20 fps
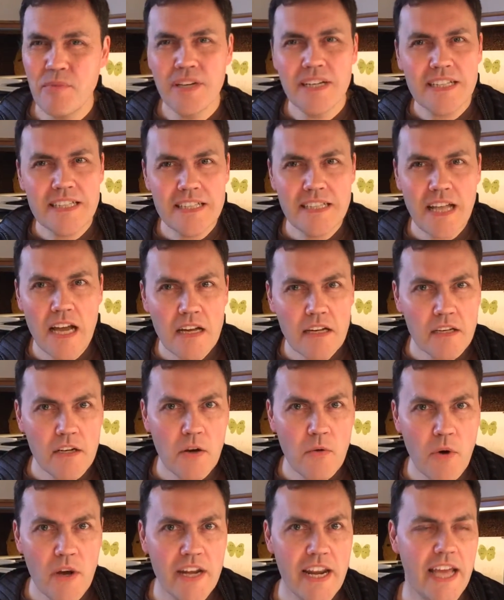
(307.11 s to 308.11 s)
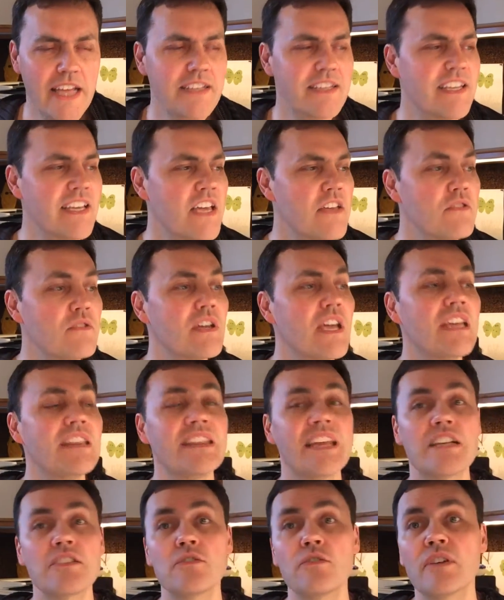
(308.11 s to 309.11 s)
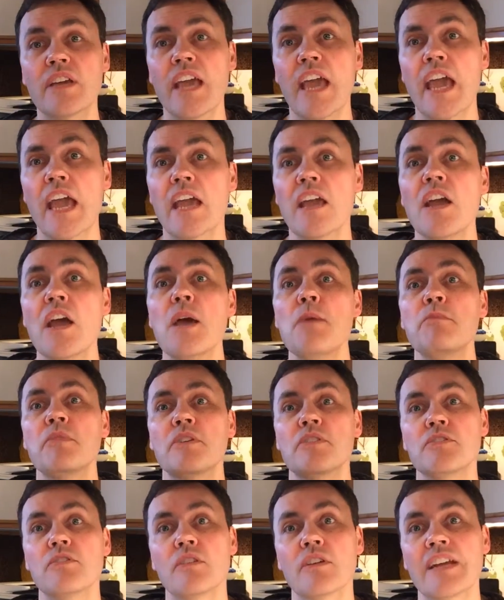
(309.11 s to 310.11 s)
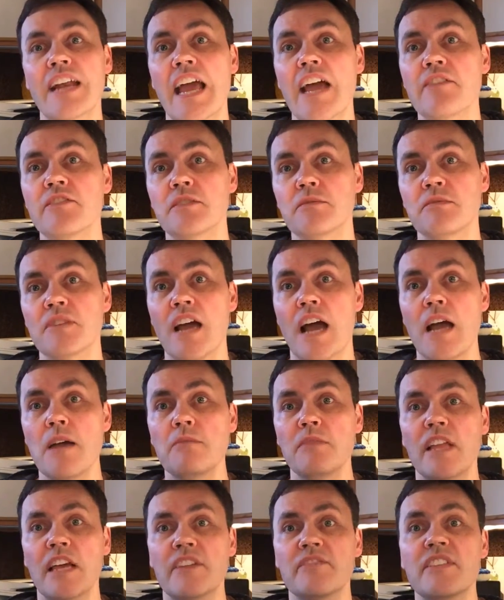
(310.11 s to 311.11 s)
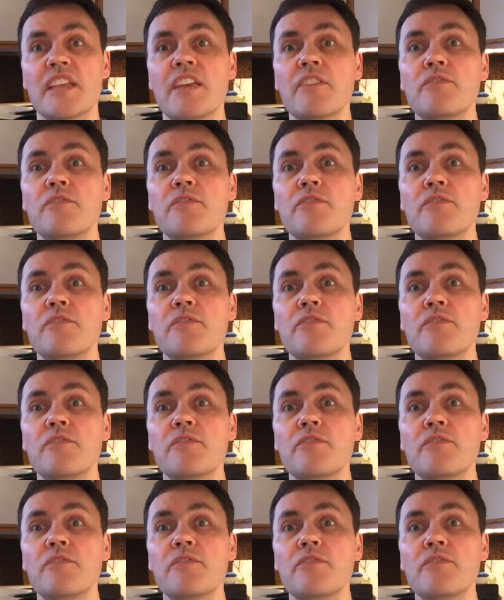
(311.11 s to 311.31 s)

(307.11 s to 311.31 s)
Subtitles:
but it's not going to quite hang together yet, and that's okay, because you're going to have some time left.